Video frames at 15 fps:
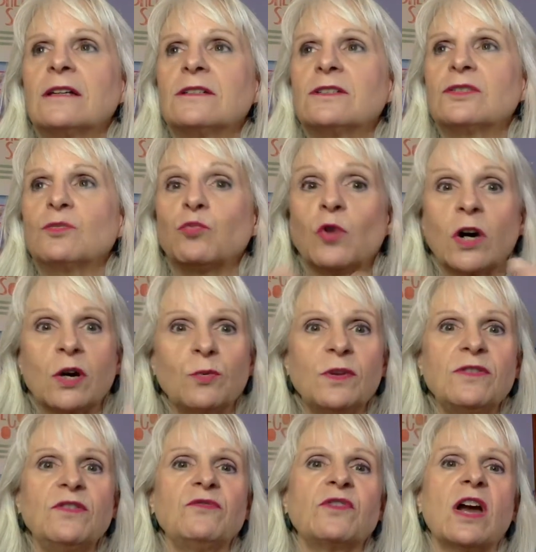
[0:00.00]
to work with.
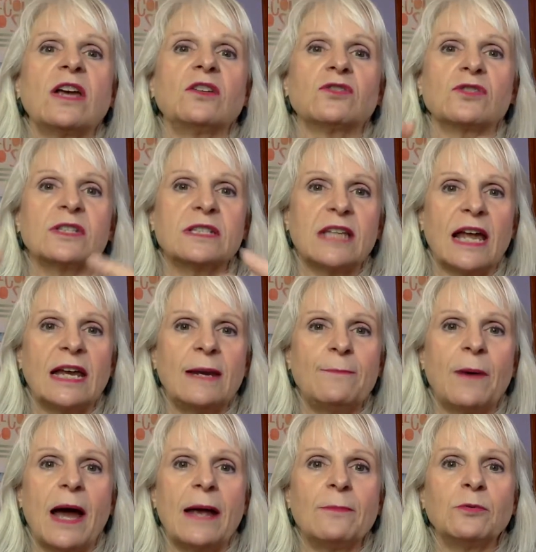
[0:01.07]
You've got your study
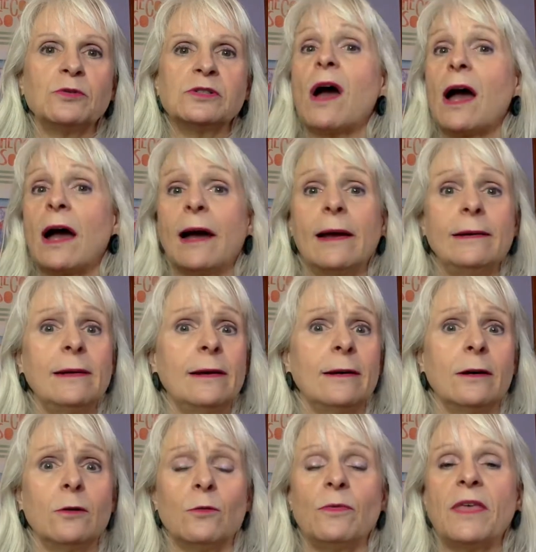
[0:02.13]
Bibles. I
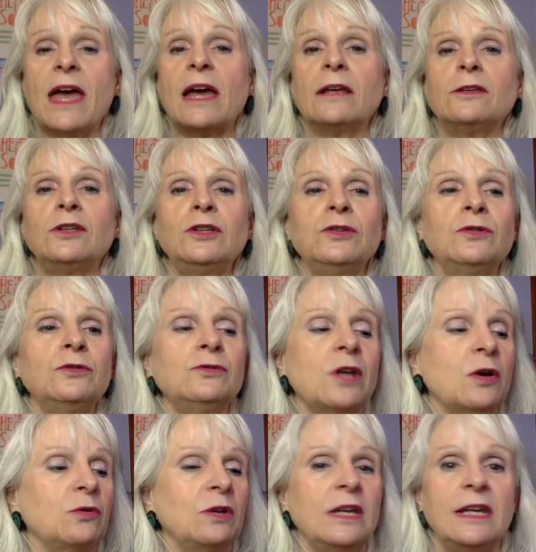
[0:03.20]
know that you
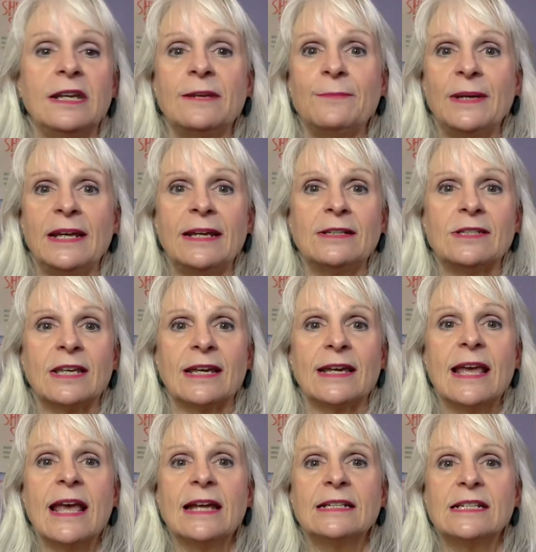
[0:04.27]
don't need me to
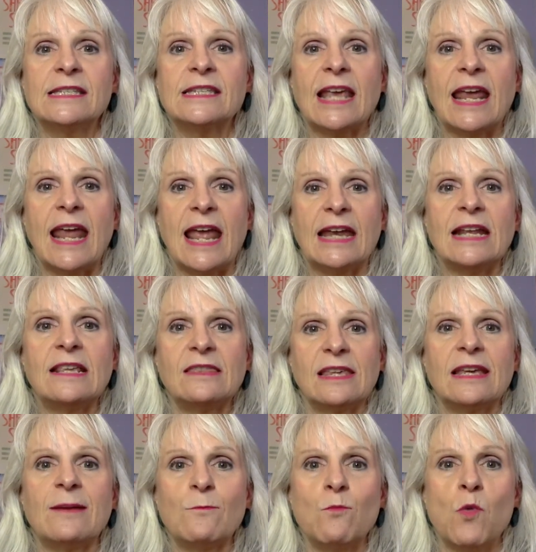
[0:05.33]
say
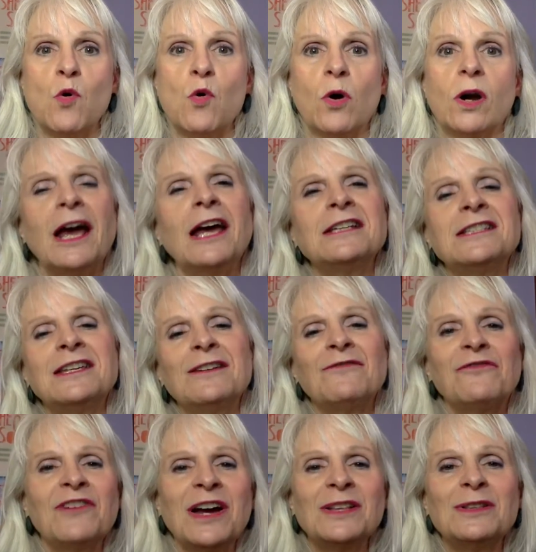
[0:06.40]
anything more. I did
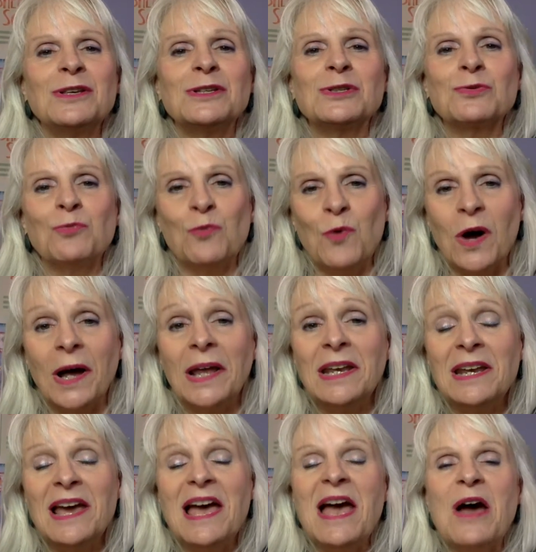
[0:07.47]
find this
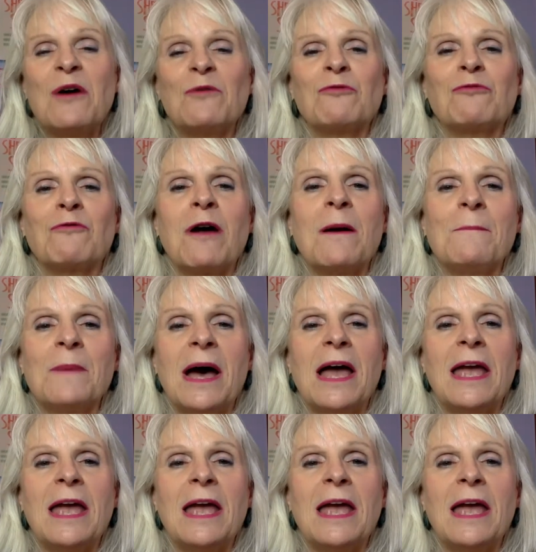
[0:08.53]
one from